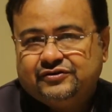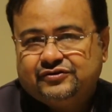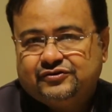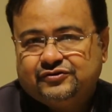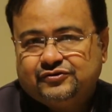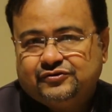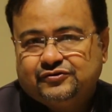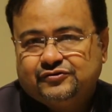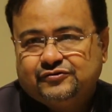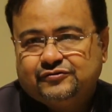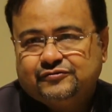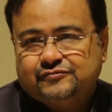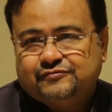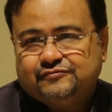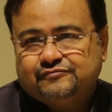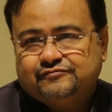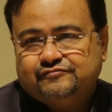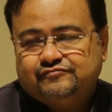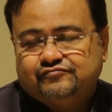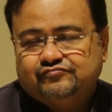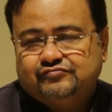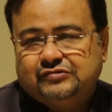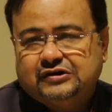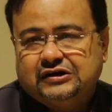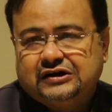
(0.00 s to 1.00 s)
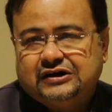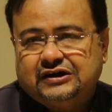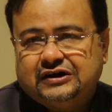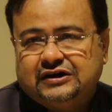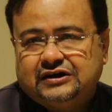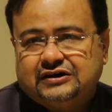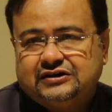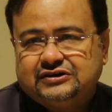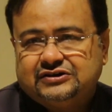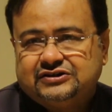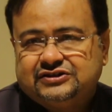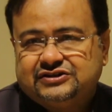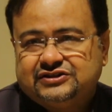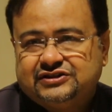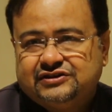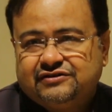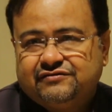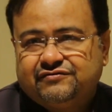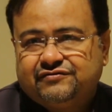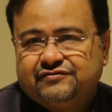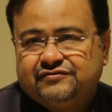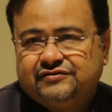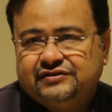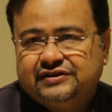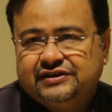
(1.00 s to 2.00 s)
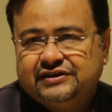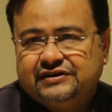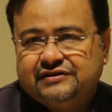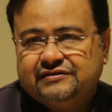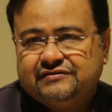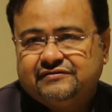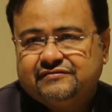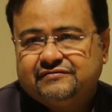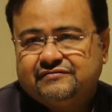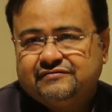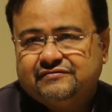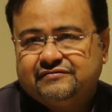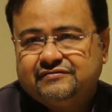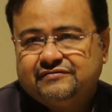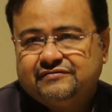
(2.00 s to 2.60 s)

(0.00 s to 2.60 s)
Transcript: to shift the